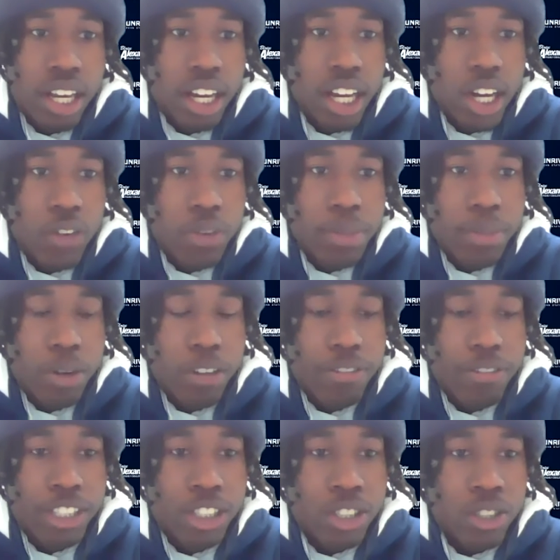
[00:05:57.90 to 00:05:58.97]
We've been more
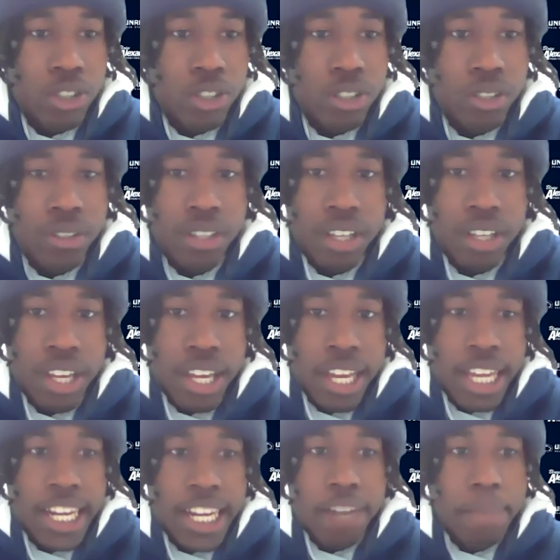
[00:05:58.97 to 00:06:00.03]
physical,
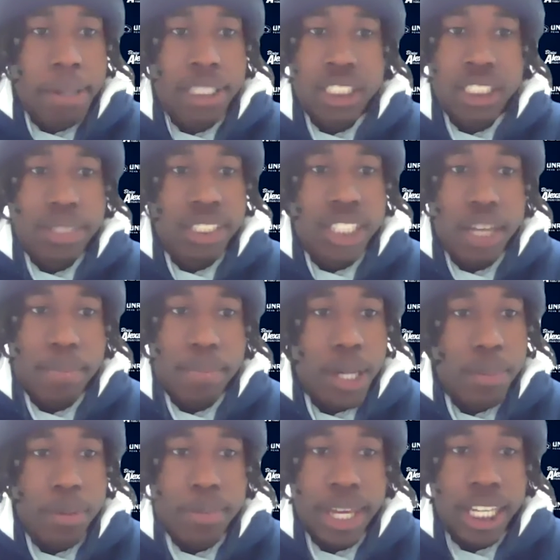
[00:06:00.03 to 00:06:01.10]
and everybody just been stepping
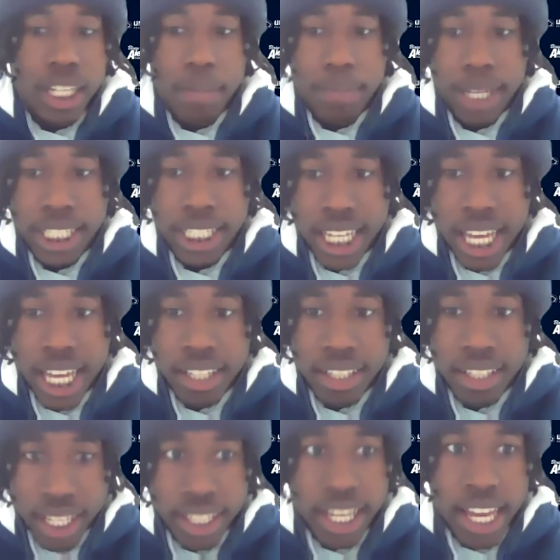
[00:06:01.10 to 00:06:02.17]
up and making the plays they
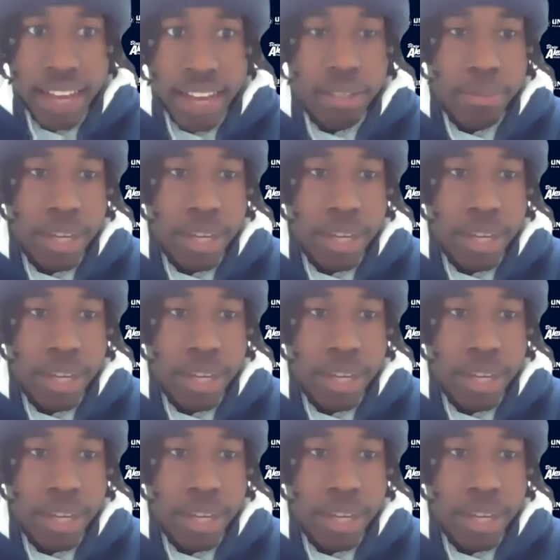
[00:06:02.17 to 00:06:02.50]
that they have to